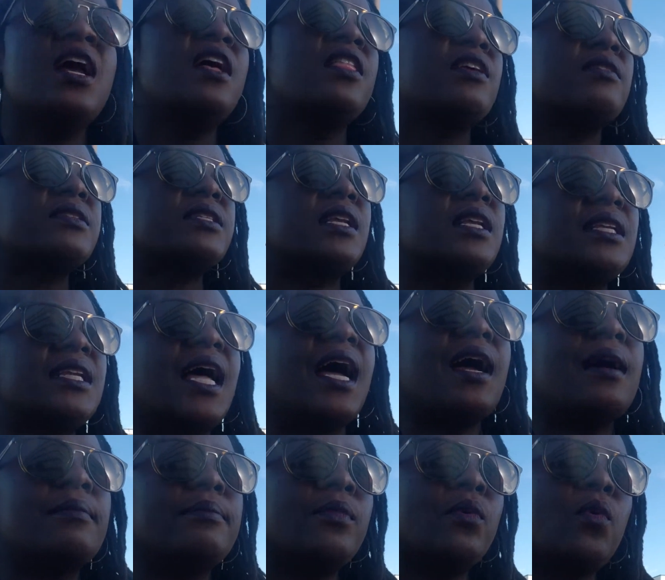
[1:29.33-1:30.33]
There's a
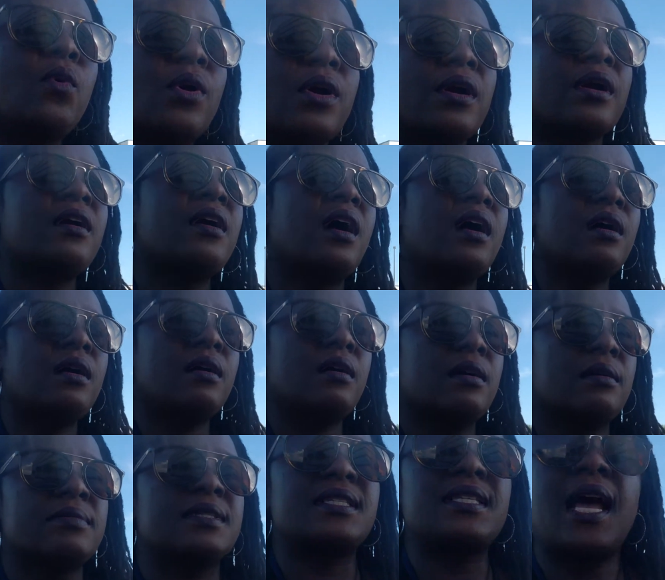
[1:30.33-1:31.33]
lot more
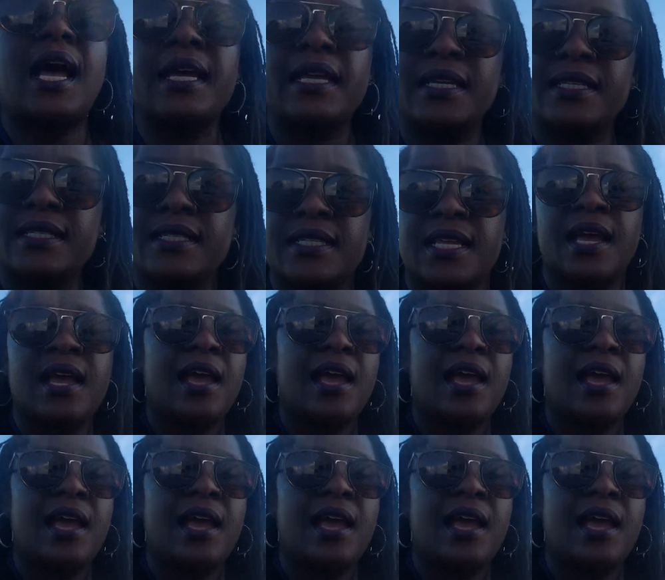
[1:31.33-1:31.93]
um, science